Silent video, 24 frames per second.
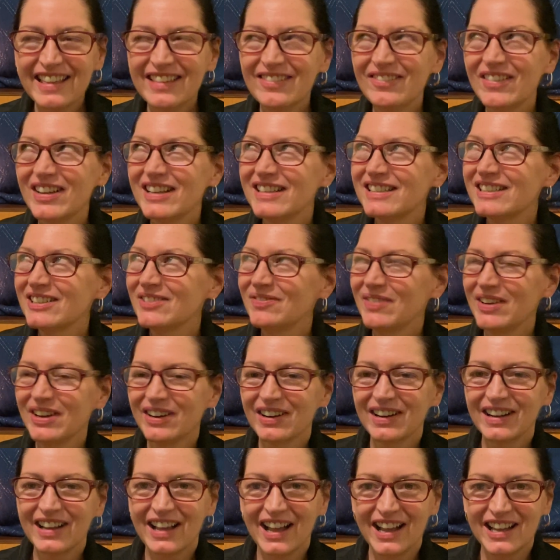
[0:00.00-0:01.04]
my
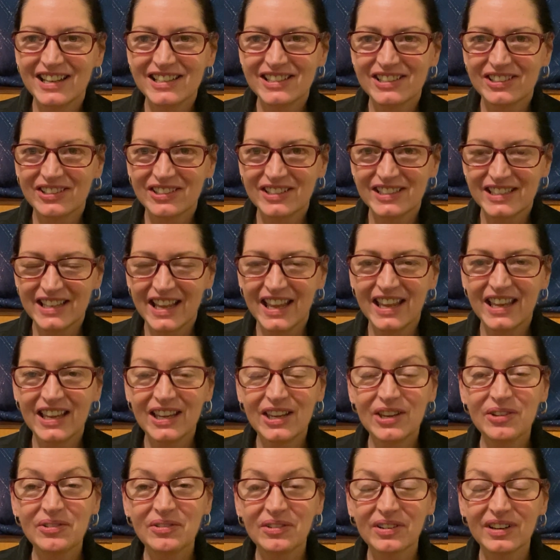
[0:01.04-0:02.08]
spirit guides are saying
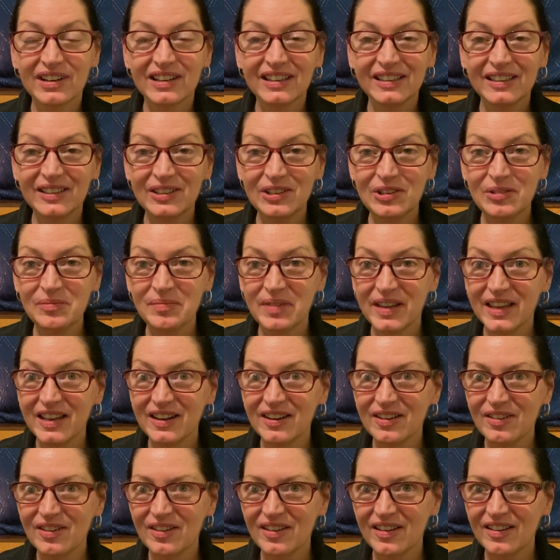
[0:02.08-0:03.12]
you were a little bit
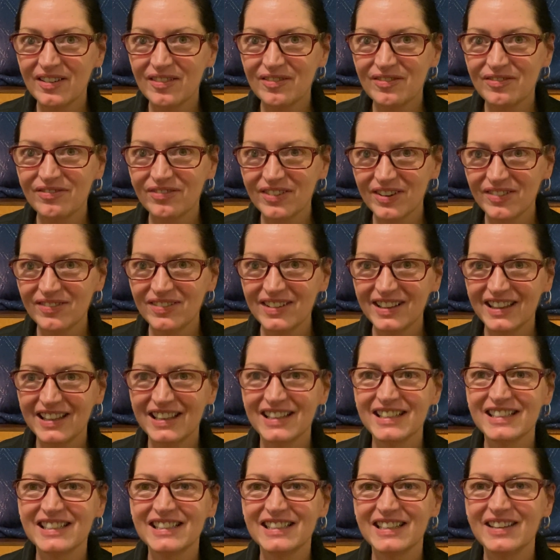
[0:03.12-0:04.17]

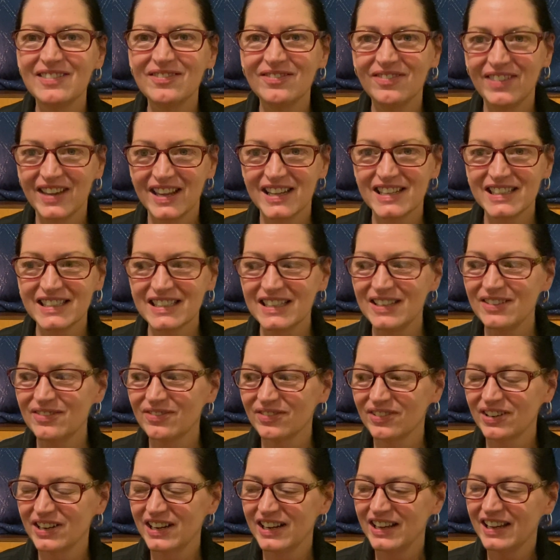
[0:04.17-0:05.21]
frivolous and
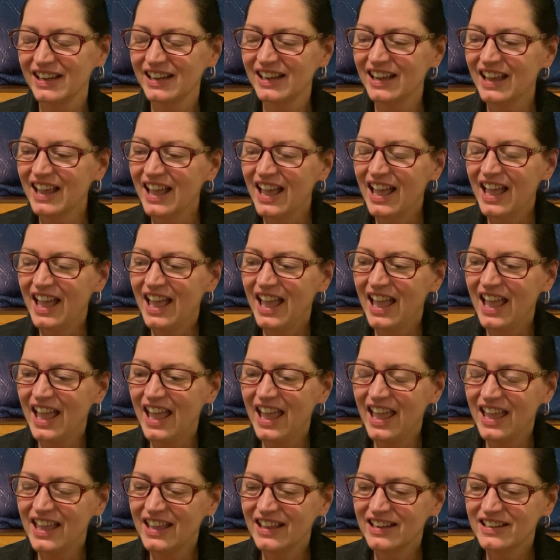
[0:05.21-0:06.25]
fancy-free.
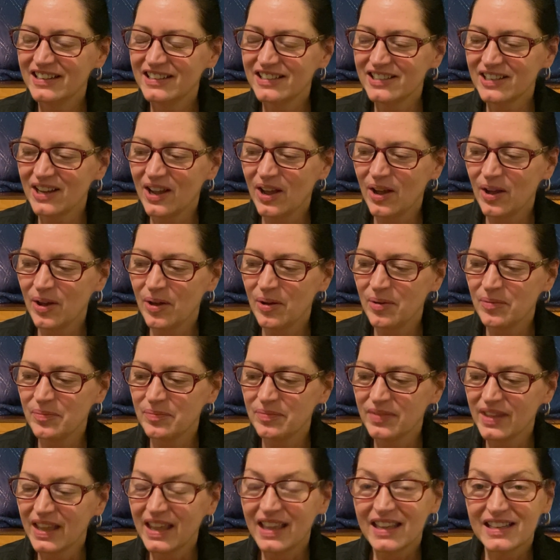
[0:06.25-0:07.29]
And
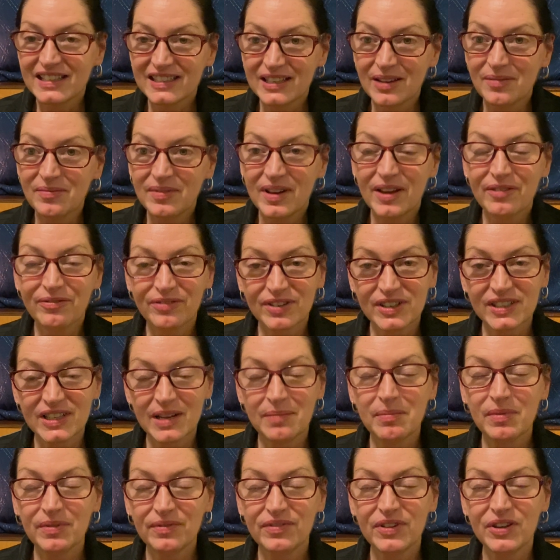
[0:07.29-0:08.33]
for
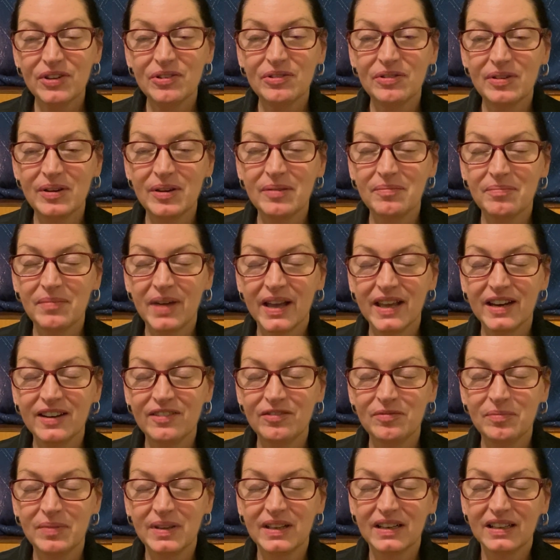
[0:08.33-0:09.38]
some of you, it might
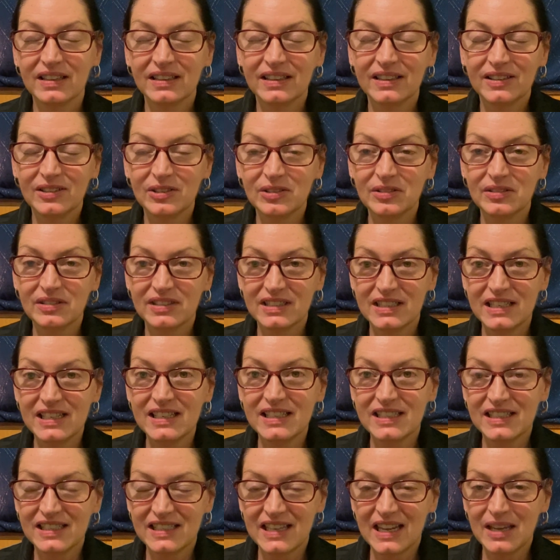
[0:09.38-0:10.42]
have been a little
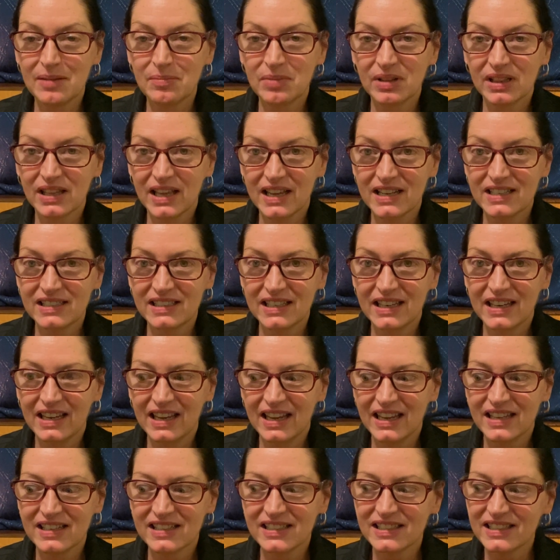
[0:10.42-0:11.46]
destabilizing
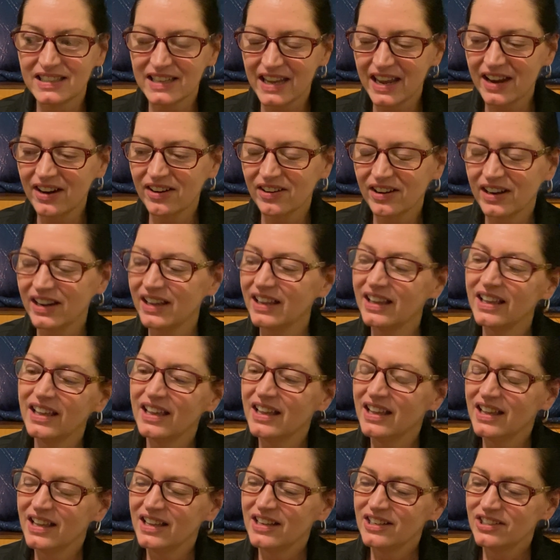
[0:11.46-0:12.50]
and scary
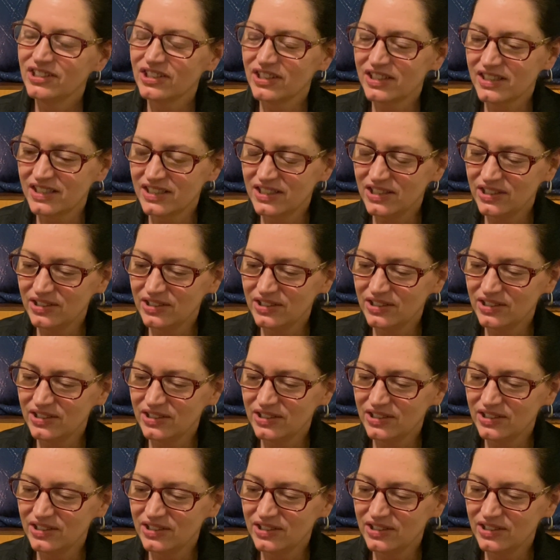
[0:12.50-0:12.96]
just